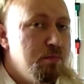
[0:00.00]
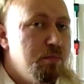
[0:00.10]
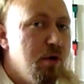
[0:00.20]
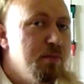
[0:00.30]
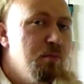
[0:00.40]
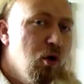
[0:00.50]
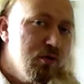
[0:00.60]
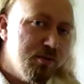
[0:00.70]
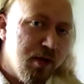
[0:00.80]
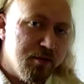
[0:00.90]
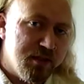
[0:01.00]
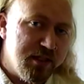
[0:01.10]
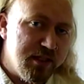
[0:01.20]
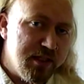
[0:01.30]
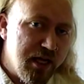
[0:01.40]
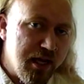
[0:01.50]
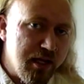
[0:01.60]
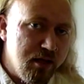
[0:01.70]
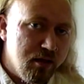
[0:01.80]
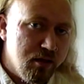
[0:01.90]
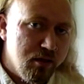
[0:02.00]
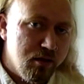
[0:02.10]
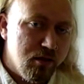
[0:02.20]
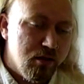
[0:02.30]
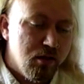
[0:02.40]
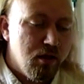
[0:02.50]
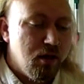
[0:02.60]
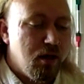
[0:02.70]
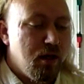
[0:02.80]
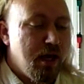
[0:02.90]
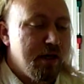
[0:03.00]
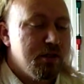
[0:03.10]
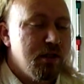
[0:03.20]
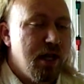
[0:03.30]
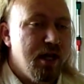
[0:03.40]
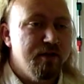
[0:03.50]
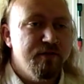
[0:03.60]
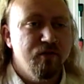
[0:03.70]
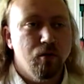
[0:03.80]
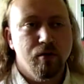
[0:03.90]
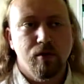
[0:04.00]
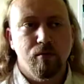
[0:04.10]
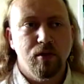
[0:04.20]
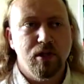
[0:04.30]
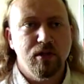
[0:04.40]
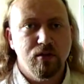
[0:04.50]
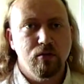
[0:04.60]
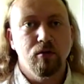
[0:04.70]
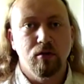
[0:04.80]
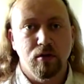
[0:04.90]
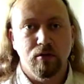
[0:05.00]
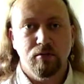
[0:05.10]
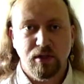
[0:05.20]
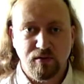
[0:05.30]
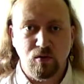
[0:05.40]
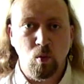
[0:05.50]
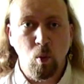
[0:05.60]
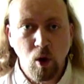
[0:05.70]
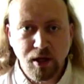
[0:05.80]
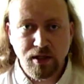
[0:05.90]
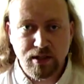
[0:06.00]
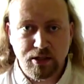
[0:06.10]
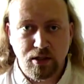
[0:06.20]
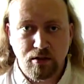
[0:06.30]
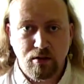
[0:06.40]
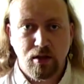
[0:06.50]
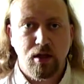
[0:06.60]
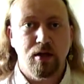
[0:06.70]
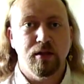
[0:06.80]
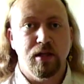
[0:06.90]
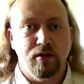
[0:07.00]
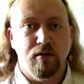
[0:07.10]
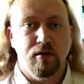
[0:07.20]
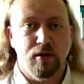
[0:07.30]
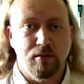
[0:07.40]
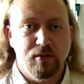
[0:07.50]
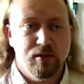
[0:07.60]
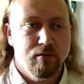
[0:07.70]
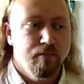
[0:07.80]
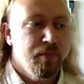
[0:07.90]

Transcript: but most mammals today actually have 4, 3, 2, or even 1 digit on the end of their limbs.